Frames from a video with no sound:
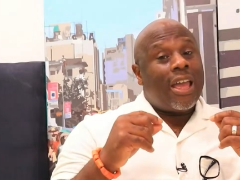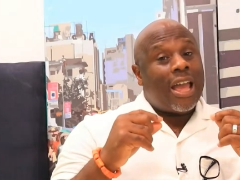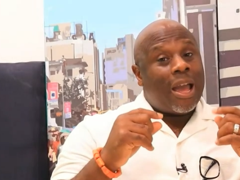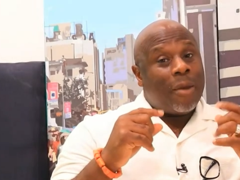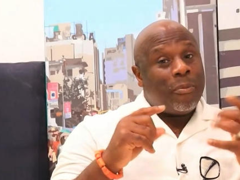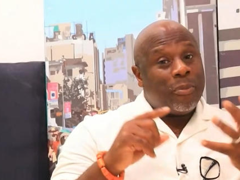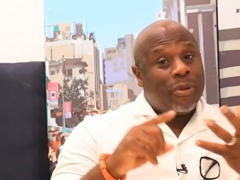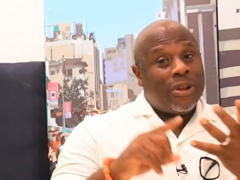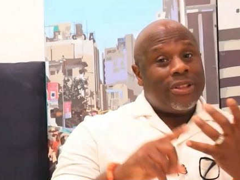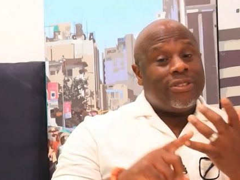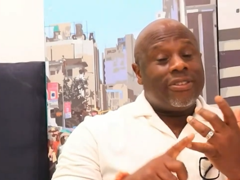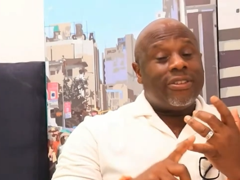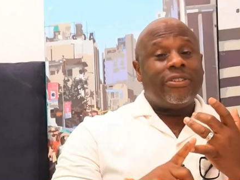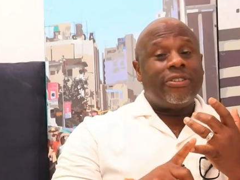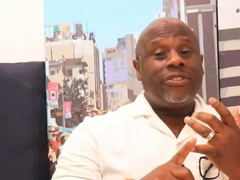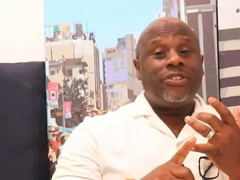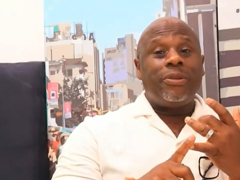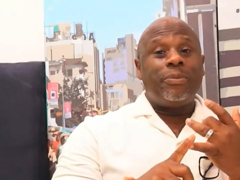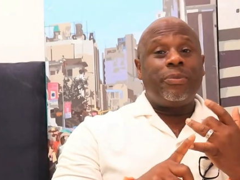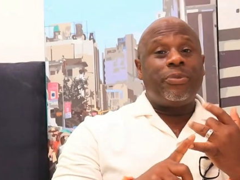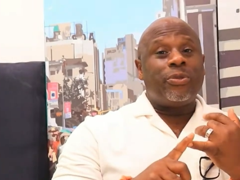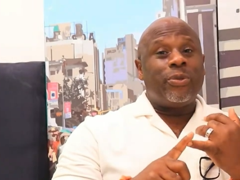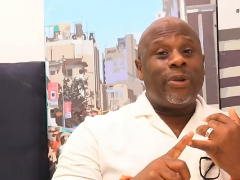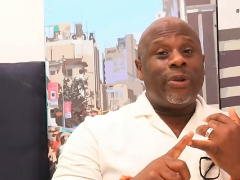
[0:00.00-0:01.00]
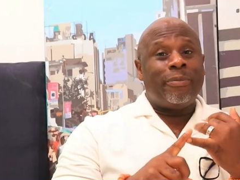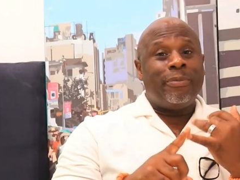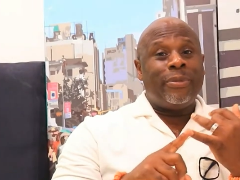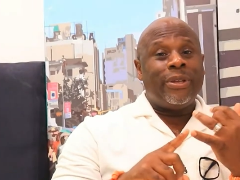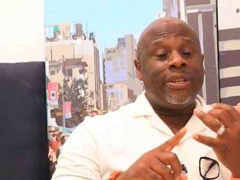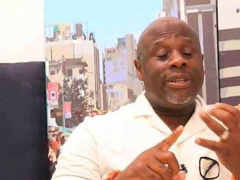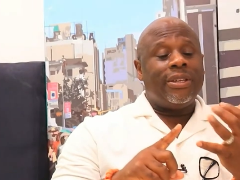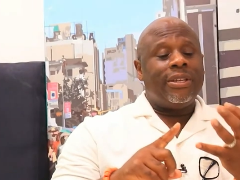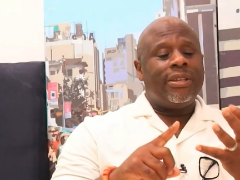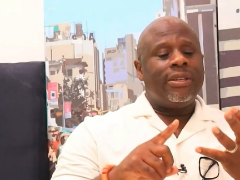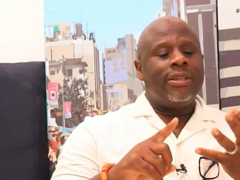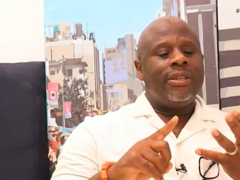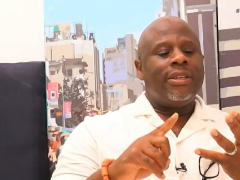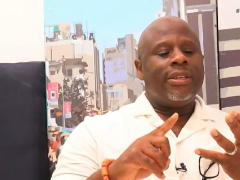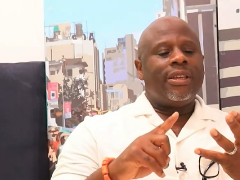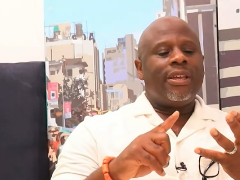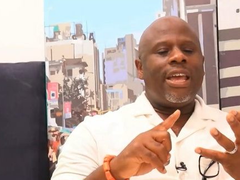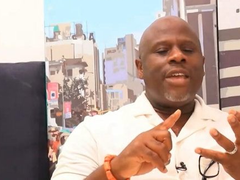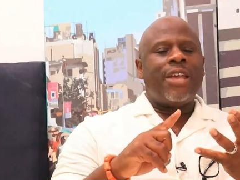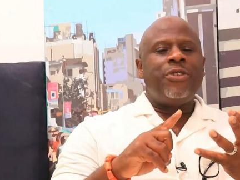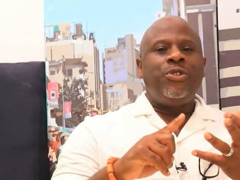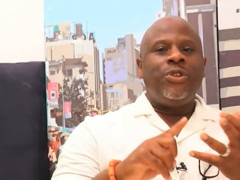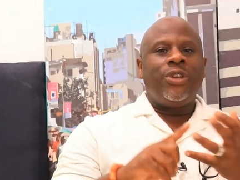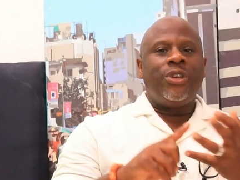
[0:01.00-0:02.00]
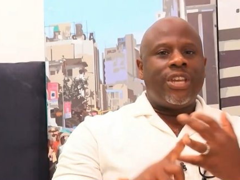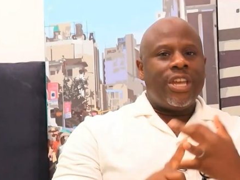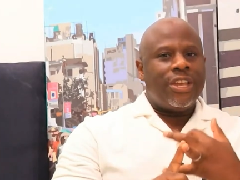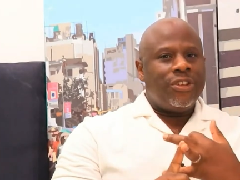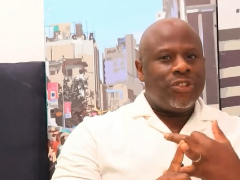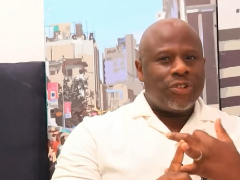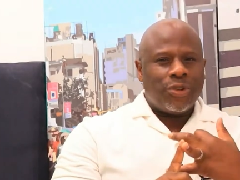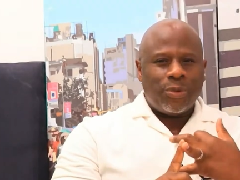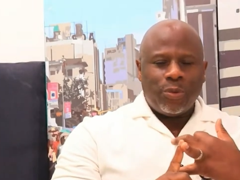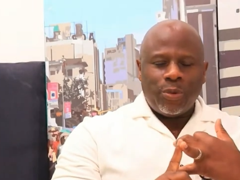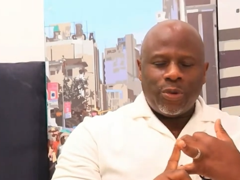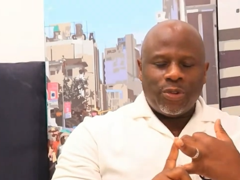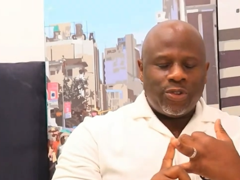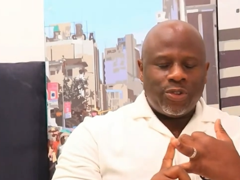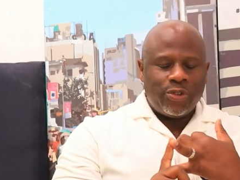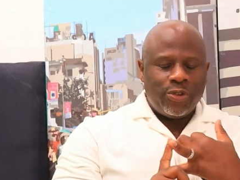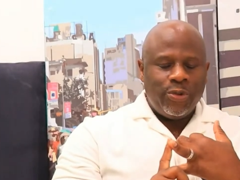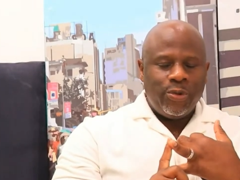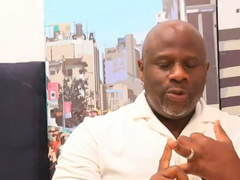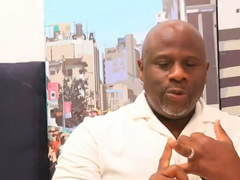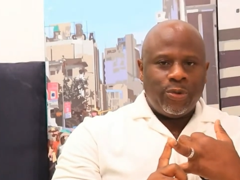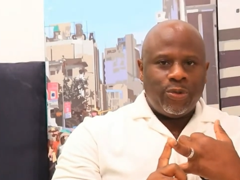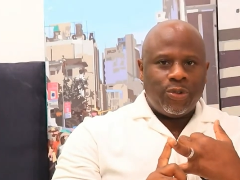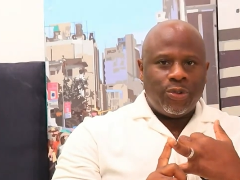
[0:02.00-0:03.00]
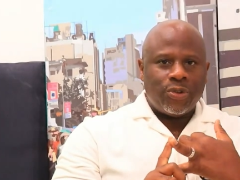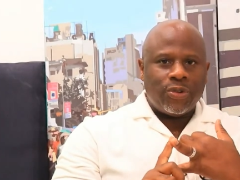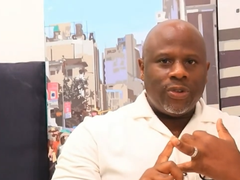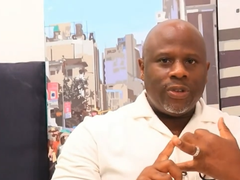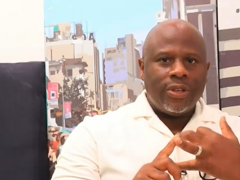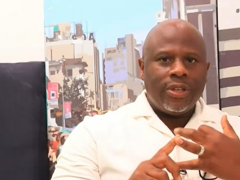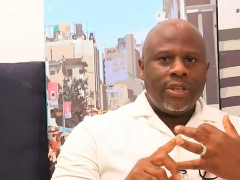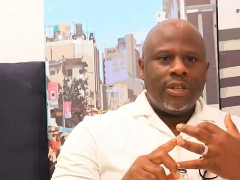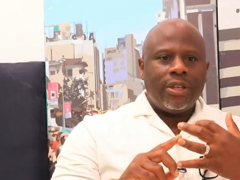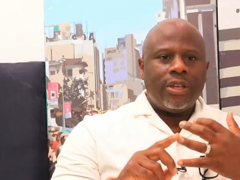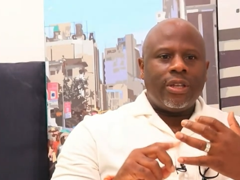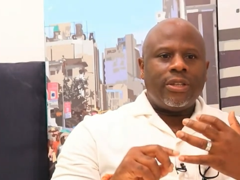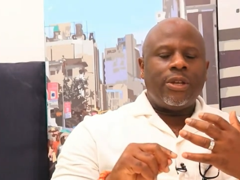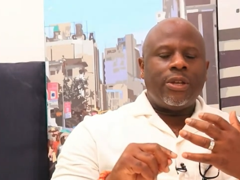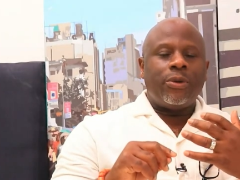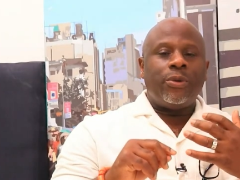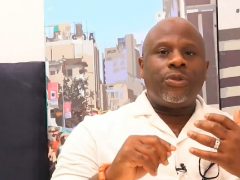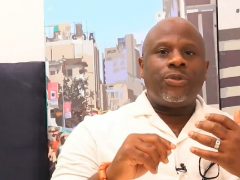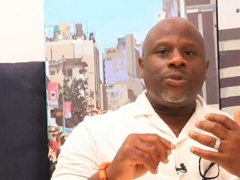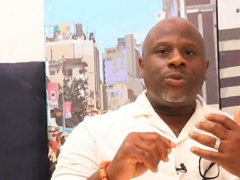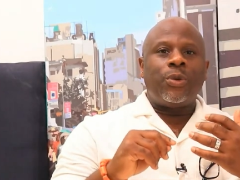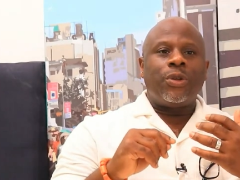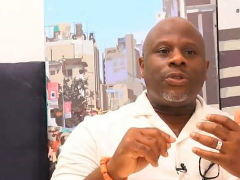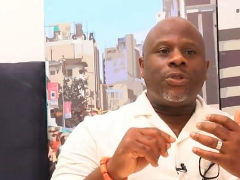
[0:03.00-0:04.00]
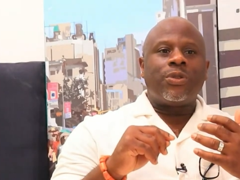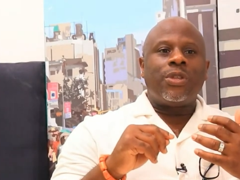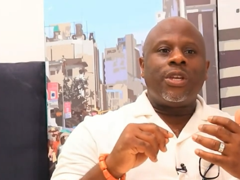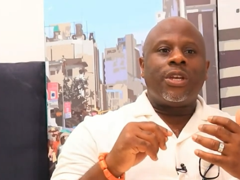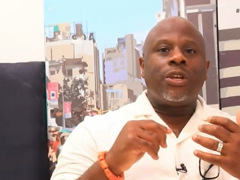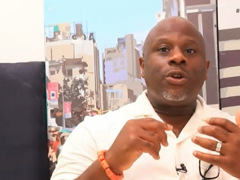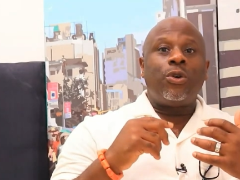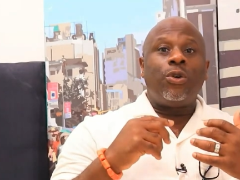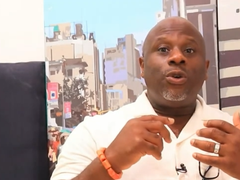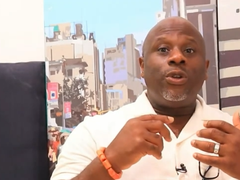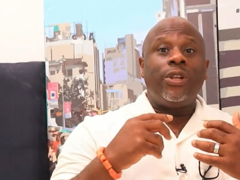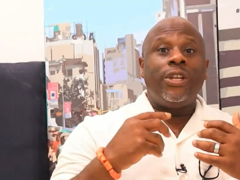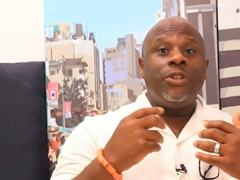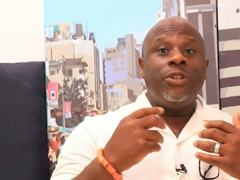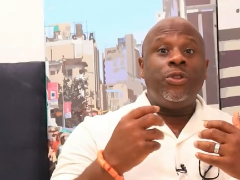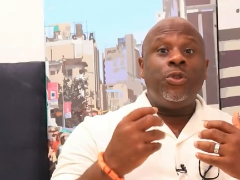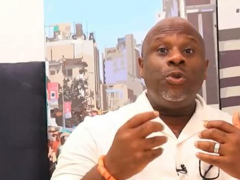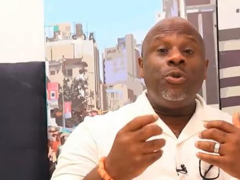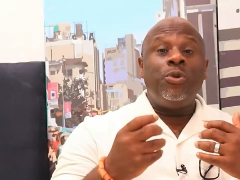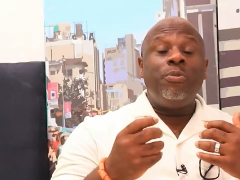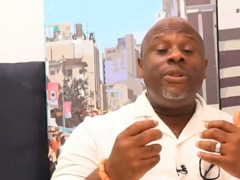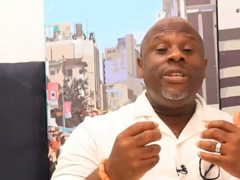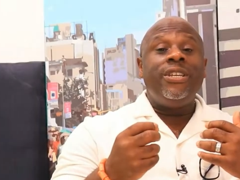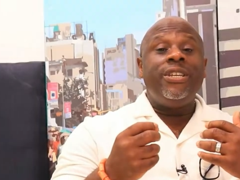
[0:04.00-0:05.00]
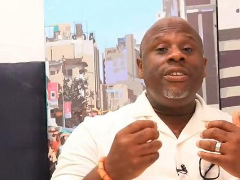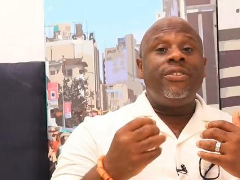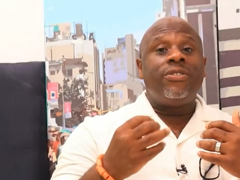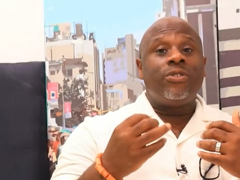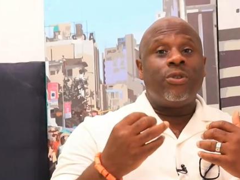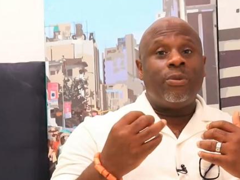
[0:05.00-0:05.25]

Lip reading: Apprenticeships were big, education was huge. There was what they call a noblesse